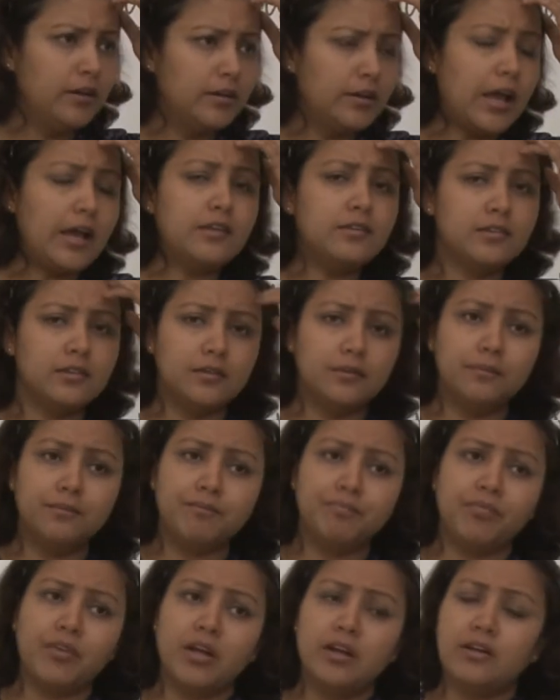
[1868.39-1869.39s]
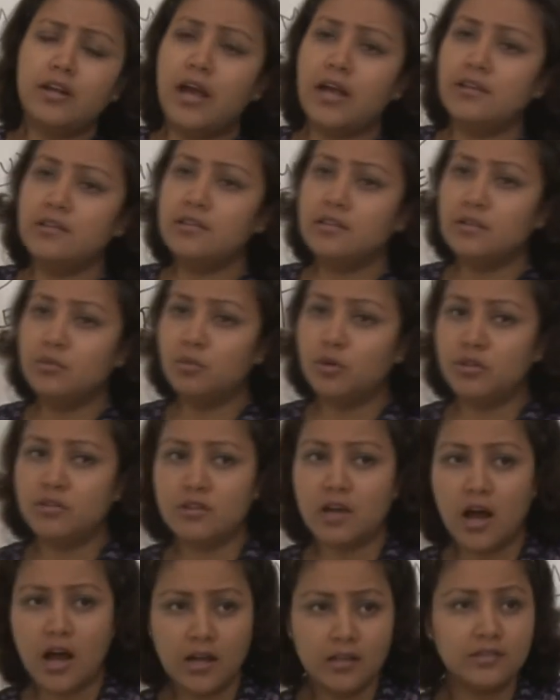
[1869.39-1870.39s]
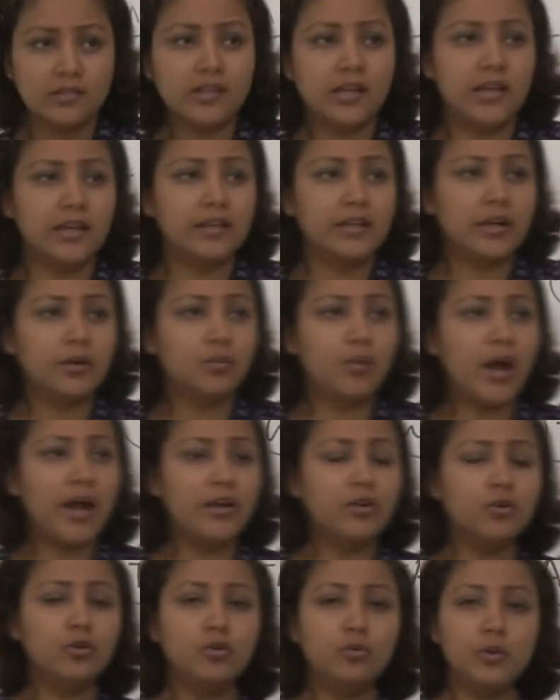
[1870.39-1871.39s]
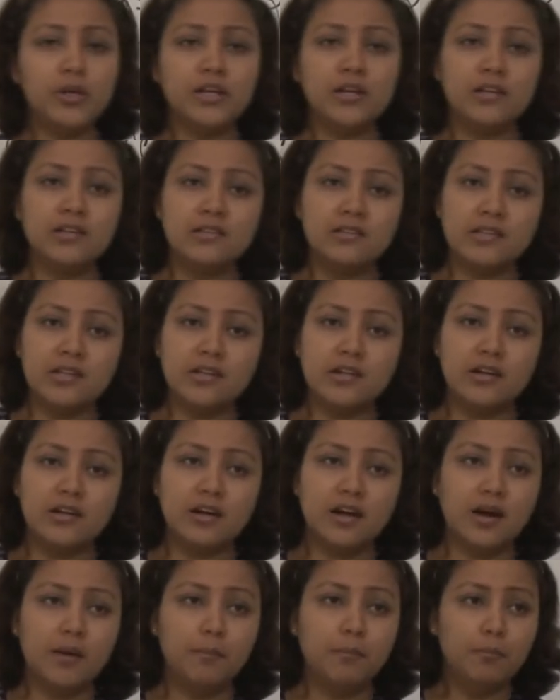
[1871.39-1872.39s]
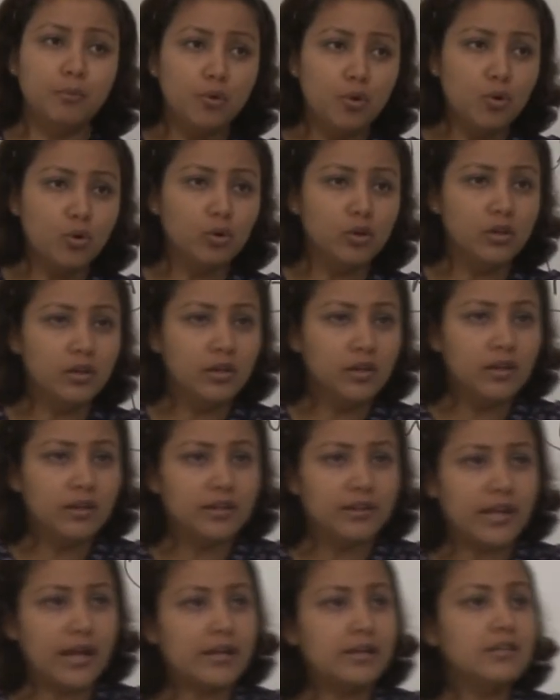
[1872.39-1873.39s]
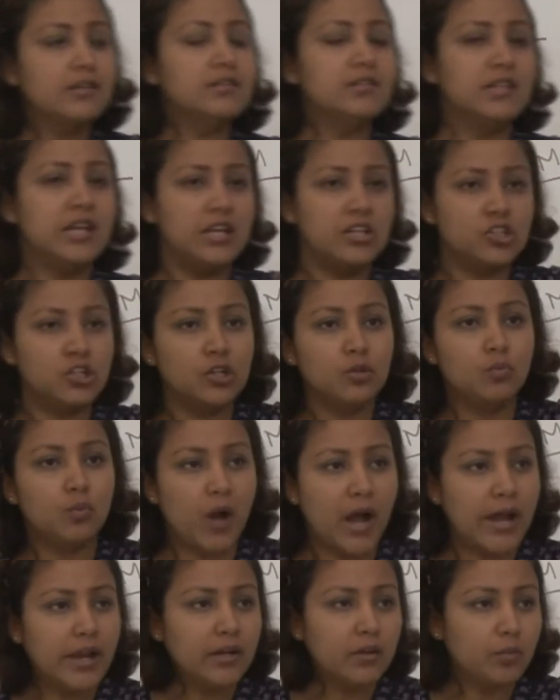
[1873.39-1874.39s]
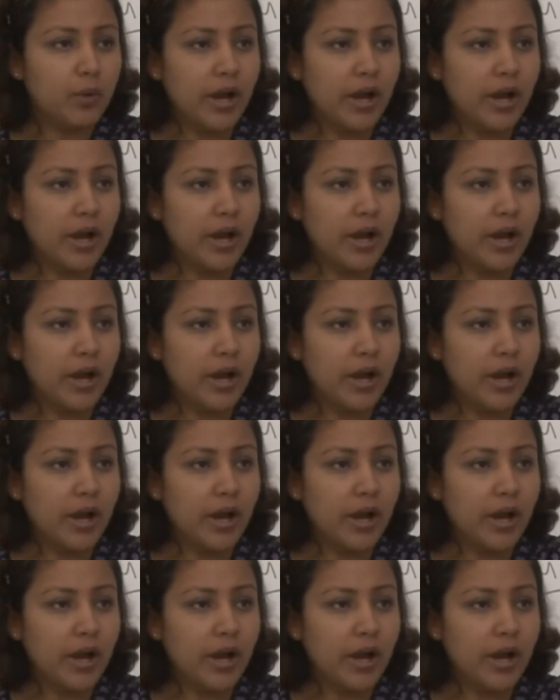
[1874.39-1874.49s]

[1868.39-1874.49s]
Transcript: Tyson. Tyson was asking that why don't we consider a pool that is nationwide?